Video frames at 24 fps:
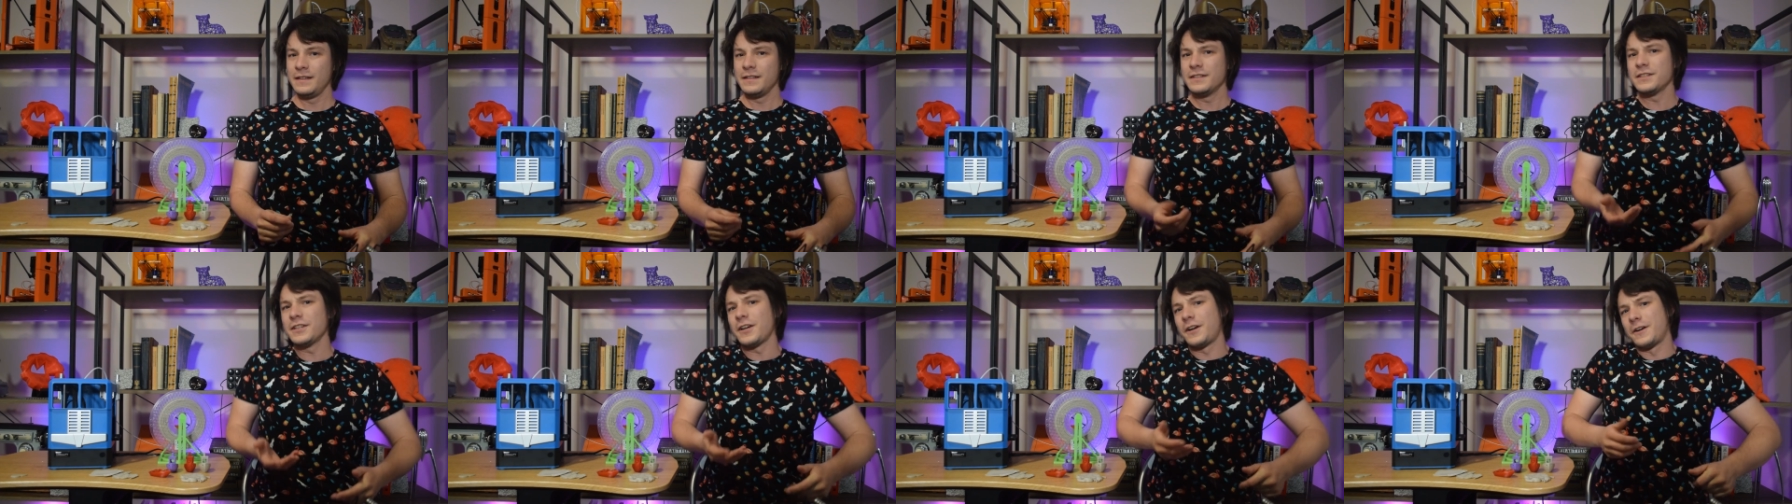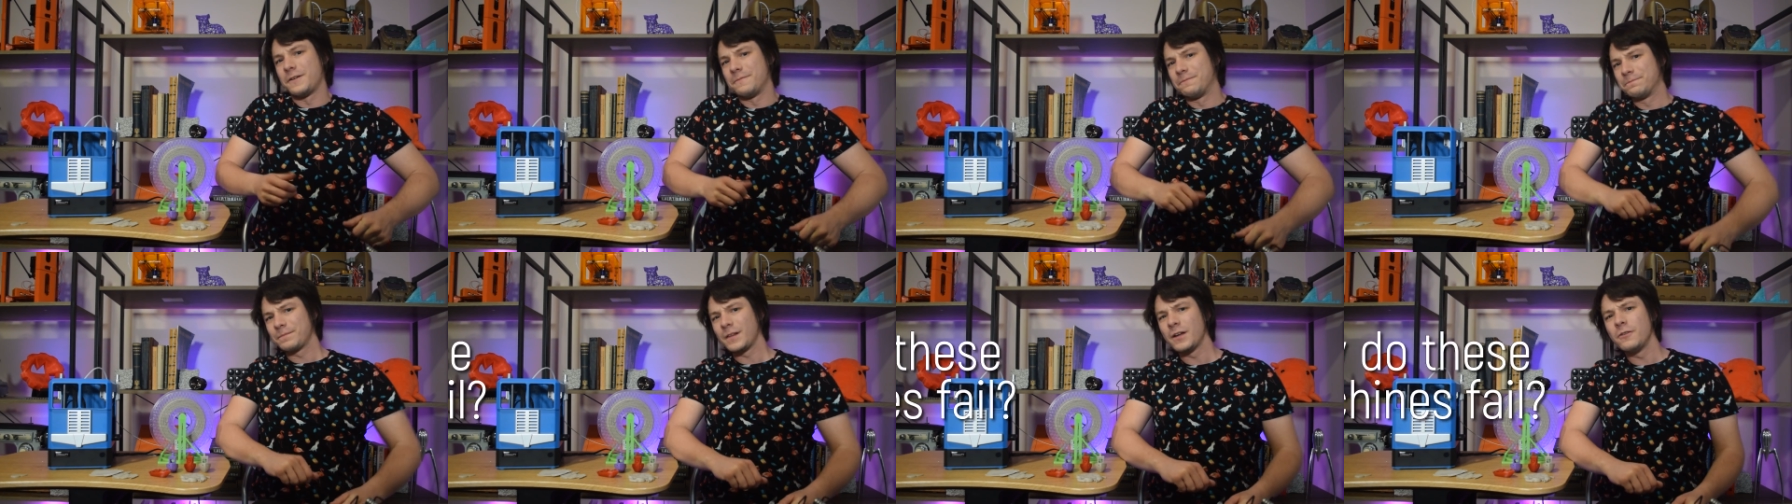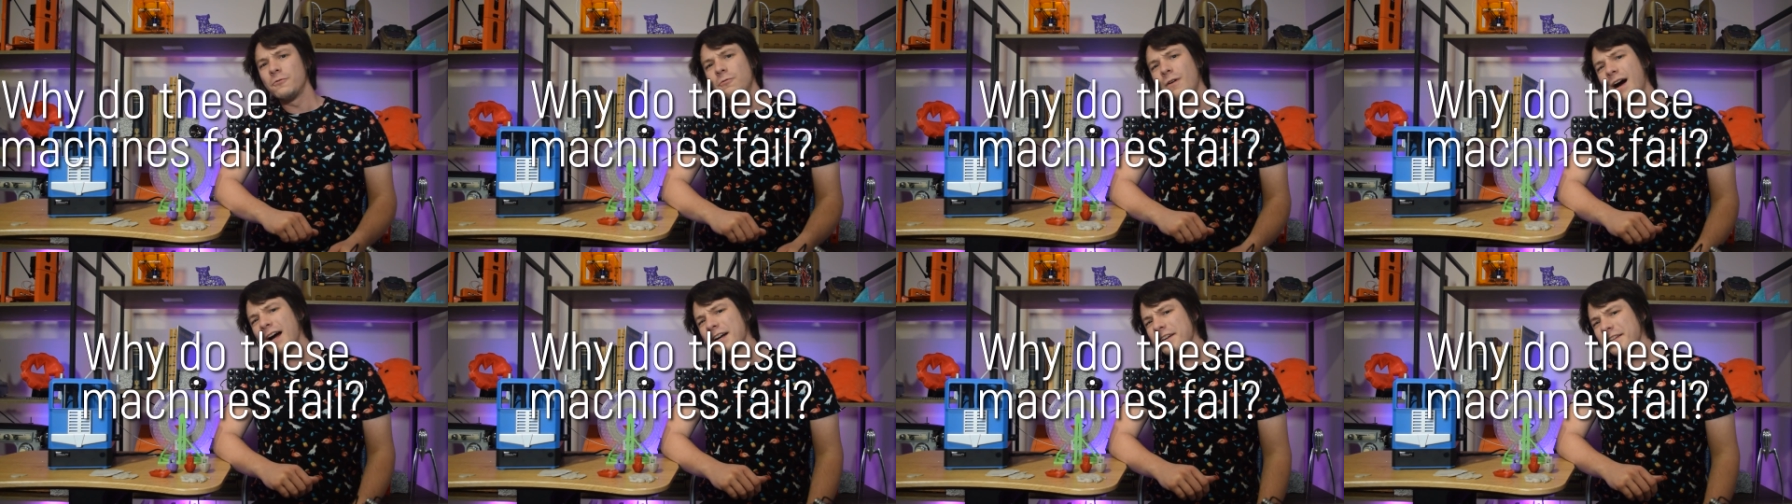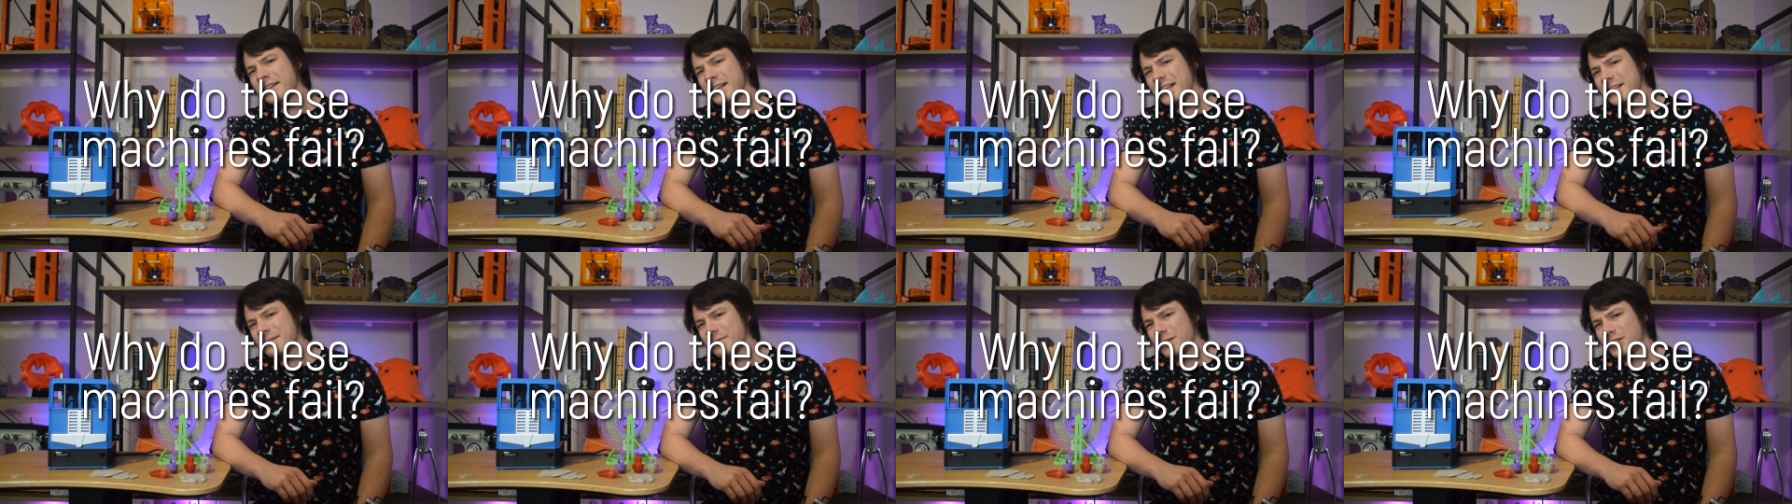So, why do
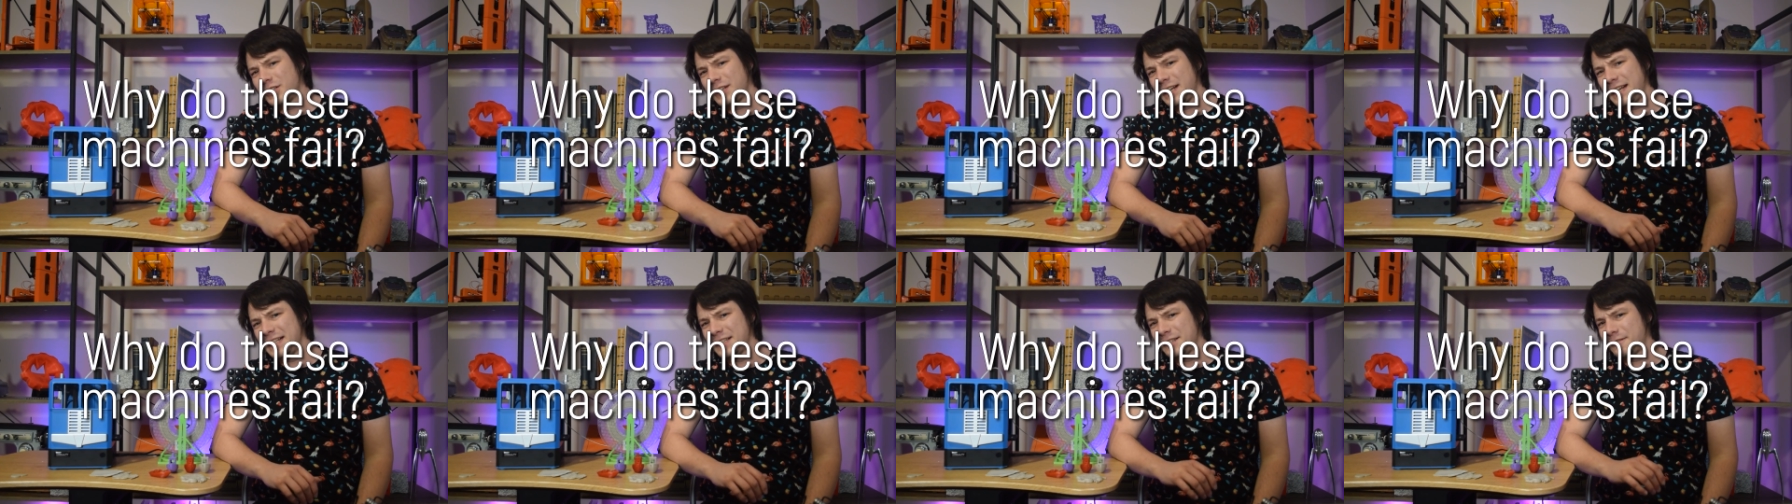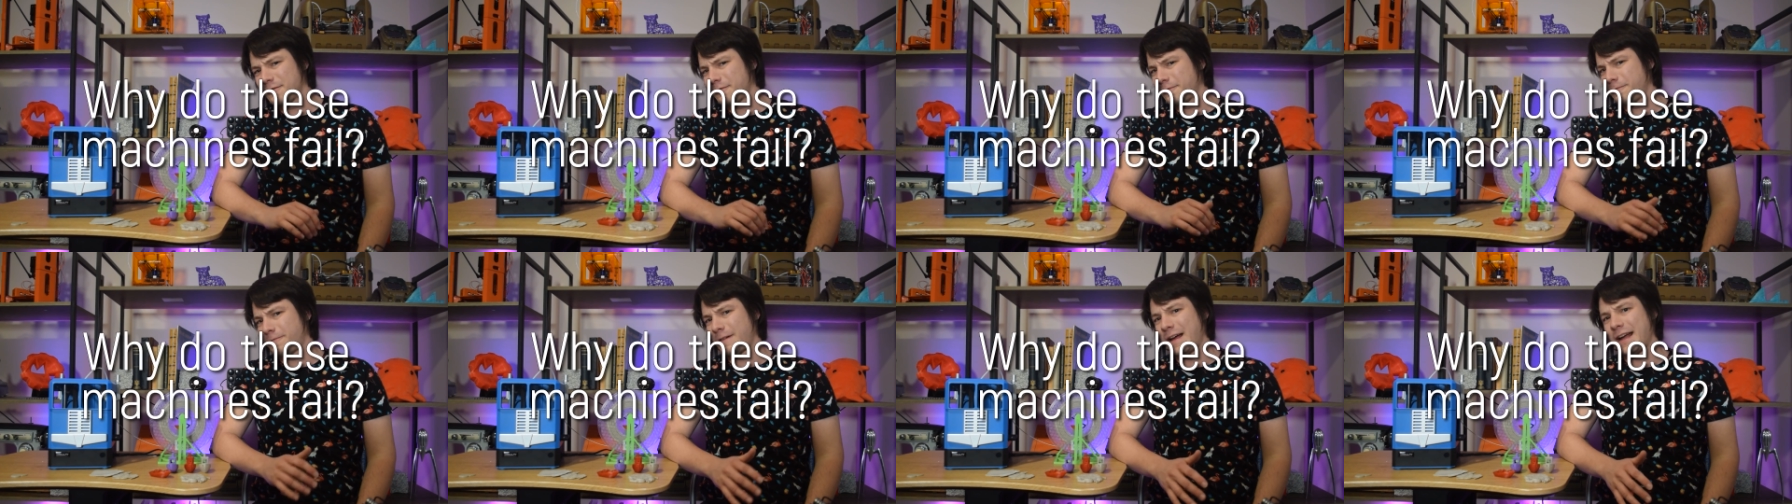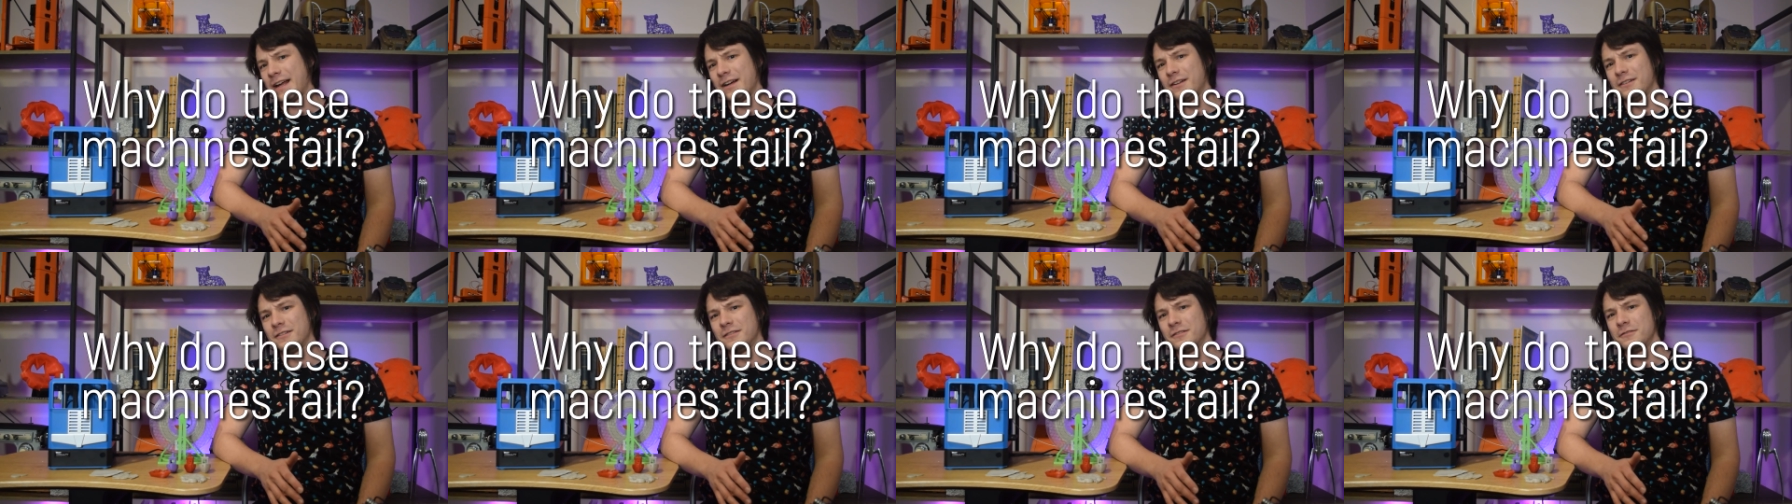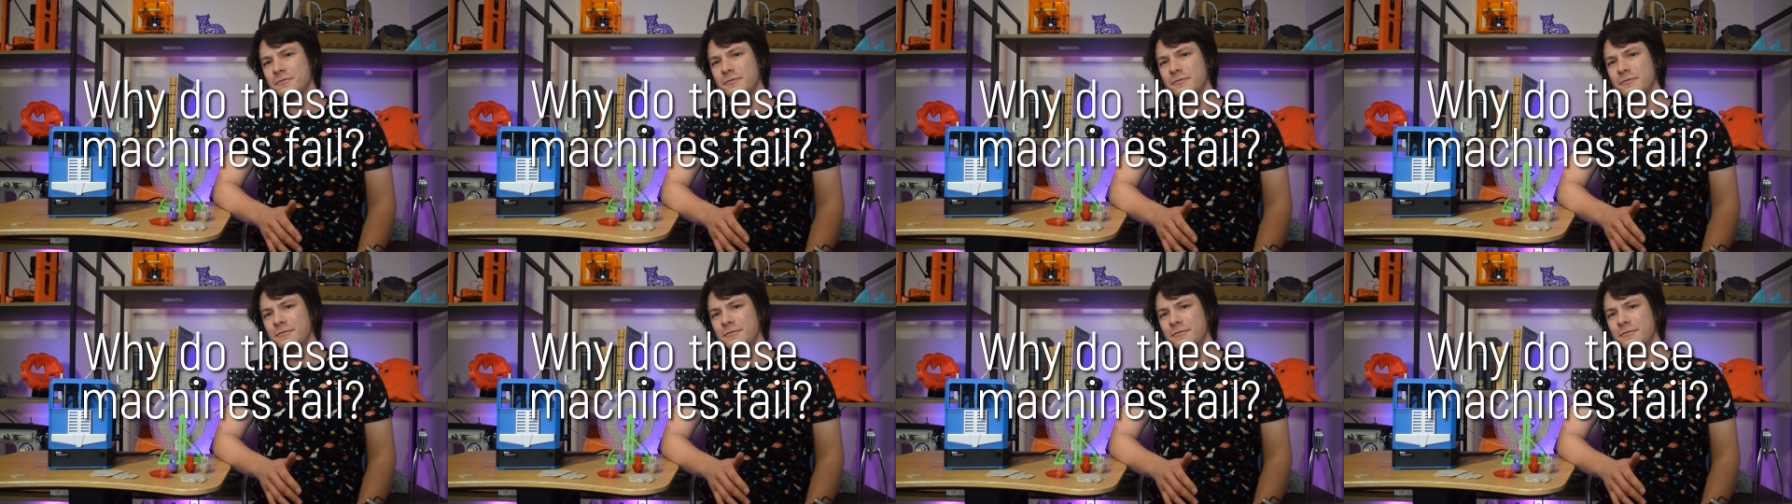these machines fail?